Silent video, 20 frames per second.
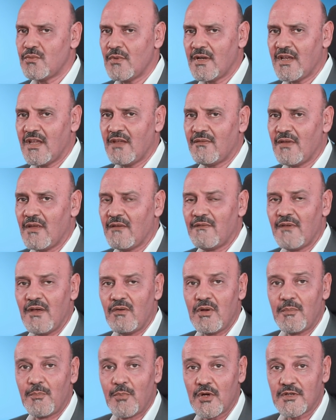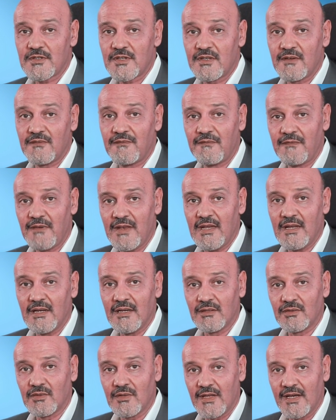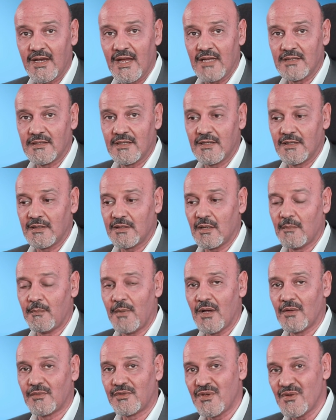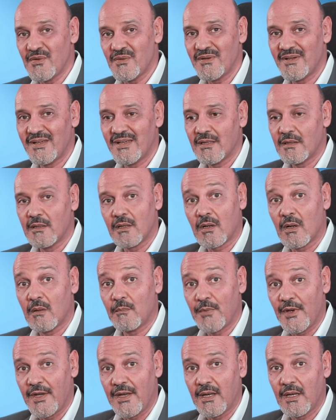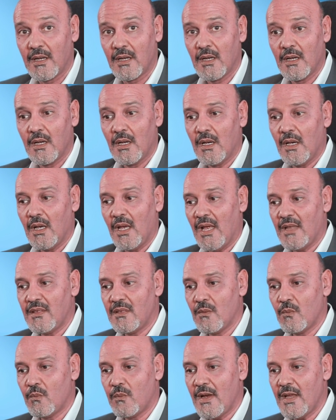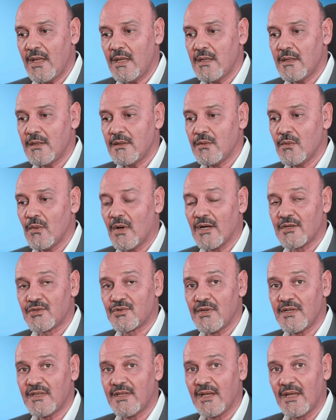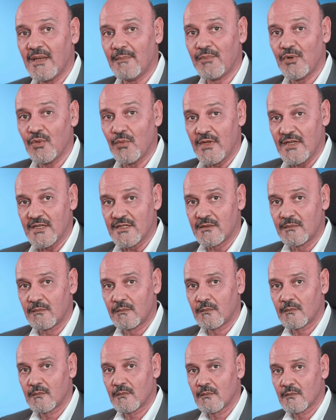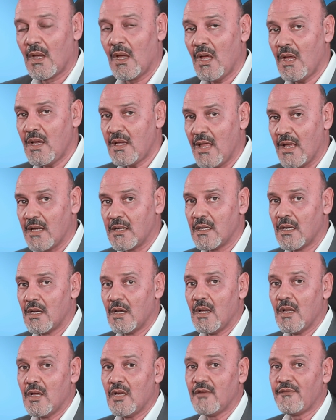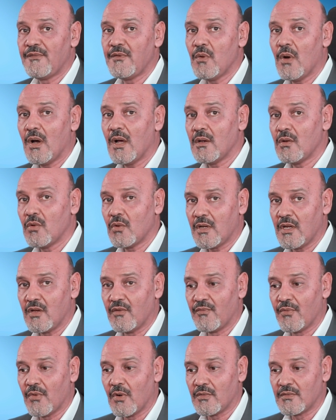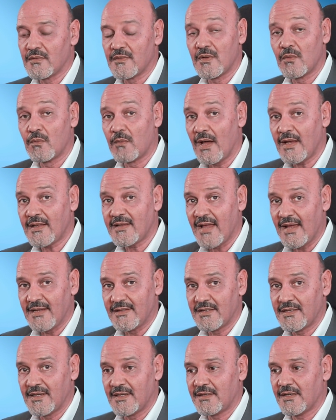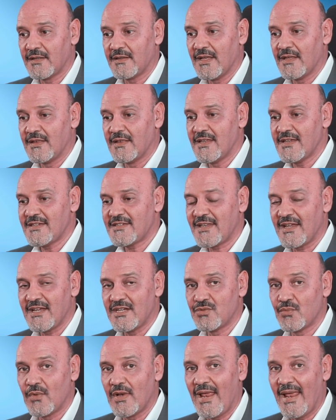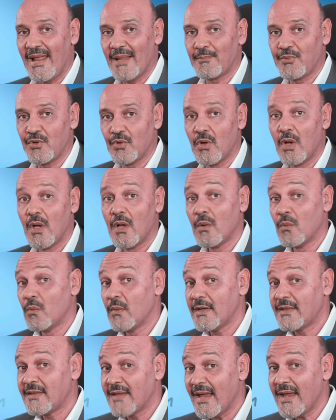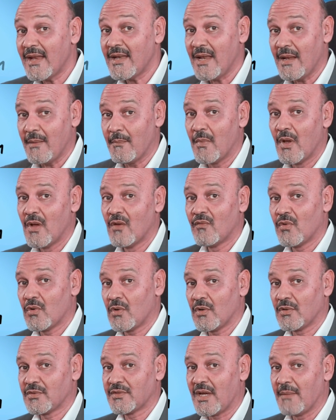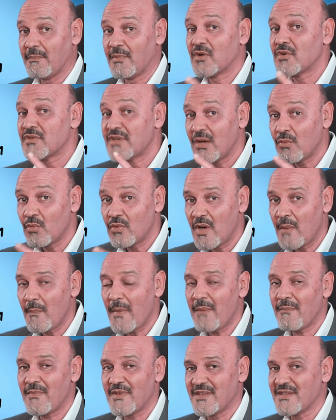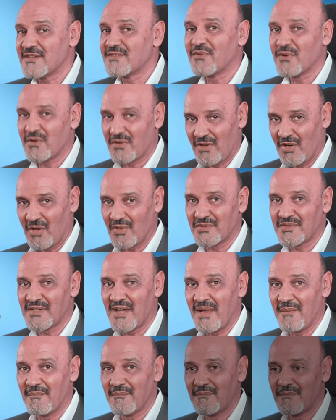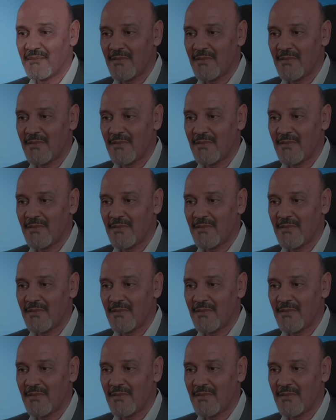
will give a very positive feeling to the candidate about you, the company, and the way you are treating employees. Again, if you are looking for the right candidate, then this stage will help you retain him for a long time because he will remember this for a long time.